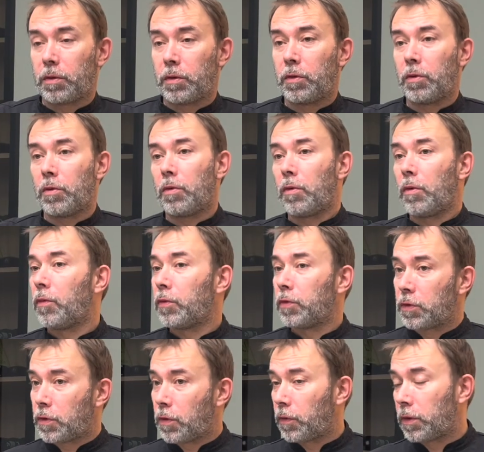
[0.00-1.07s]
your
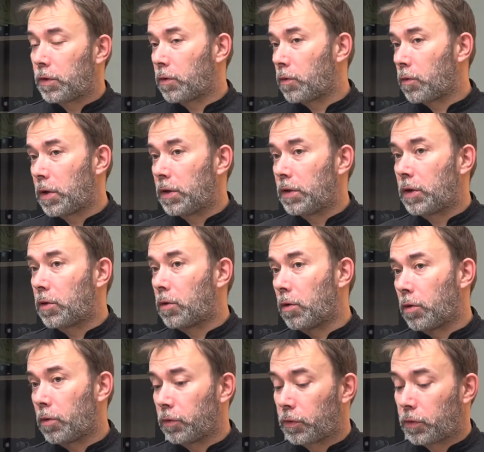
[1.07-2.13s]
stuff is already
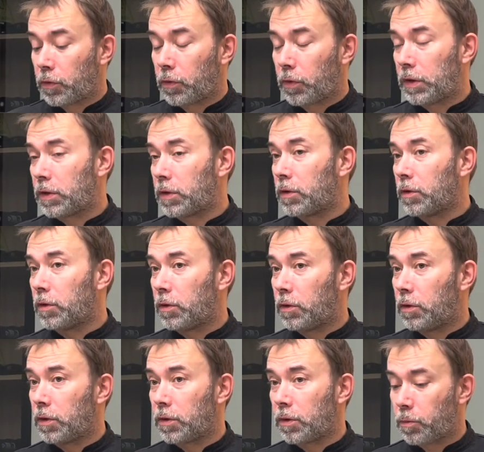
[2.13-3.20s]
colored, so it
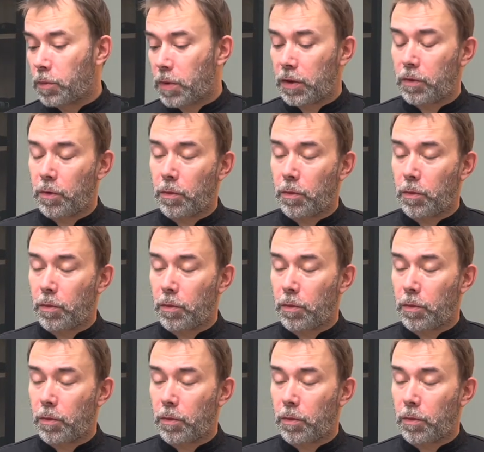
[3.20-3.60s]
doesn't matter.